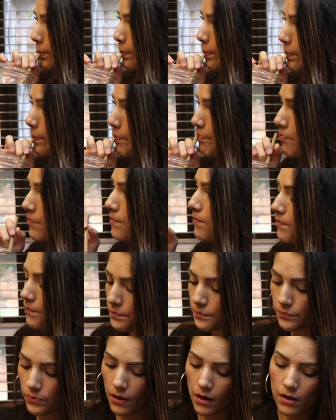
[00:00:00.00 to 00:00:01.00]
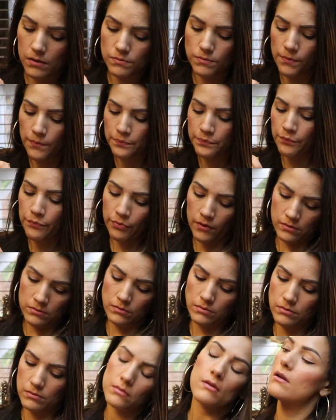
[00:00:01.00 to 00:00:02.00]
and that's it. And this
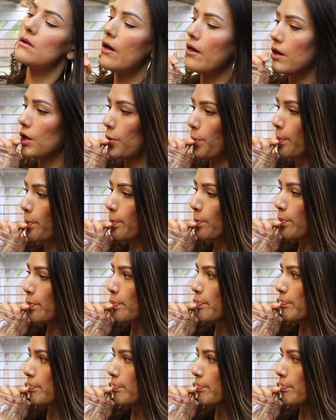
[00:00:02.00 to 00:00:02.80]
protein that I'm using,